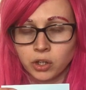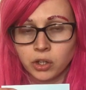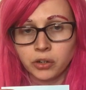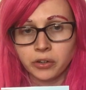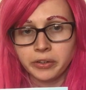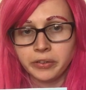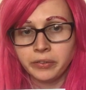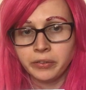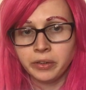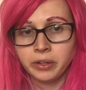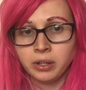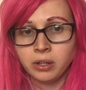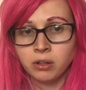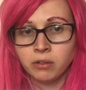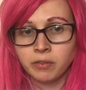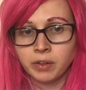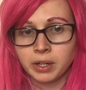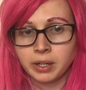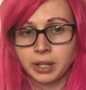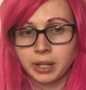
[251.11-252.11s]
Can you think
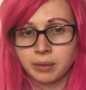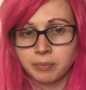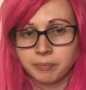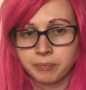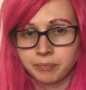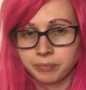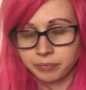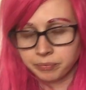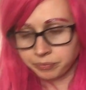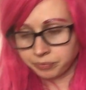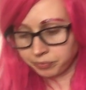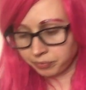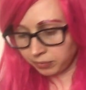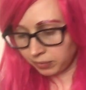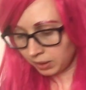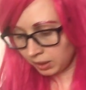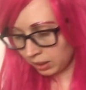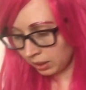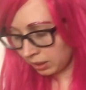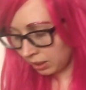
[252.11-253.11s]
of any?
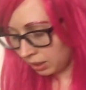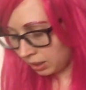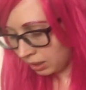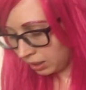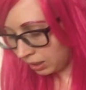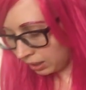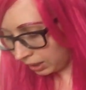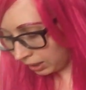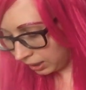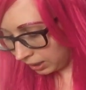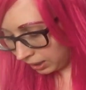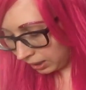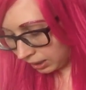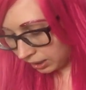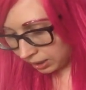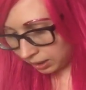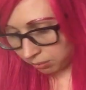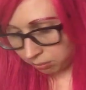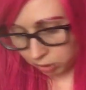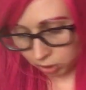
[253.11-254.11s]

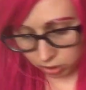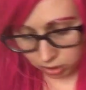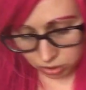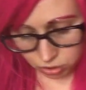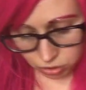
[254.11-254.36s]
I'm going